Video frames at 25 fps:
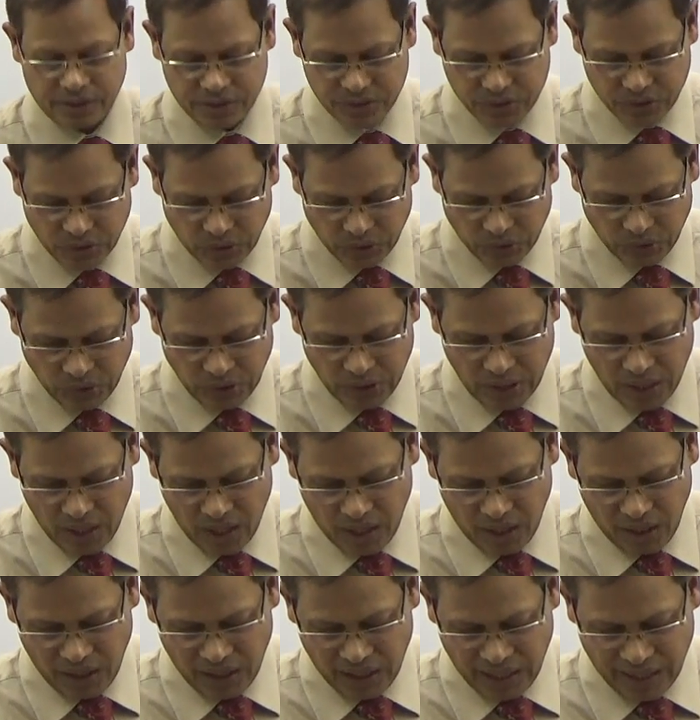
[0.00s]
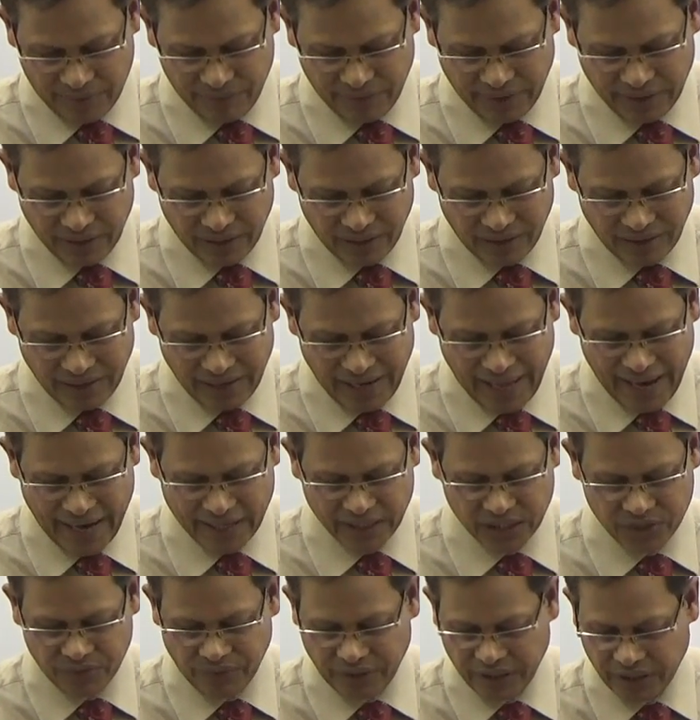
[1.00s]
So
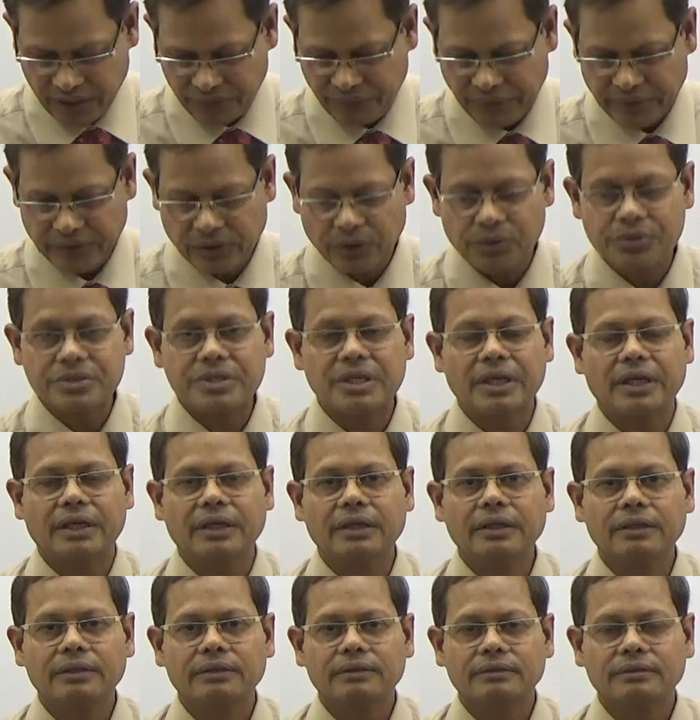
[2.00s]
11,25,000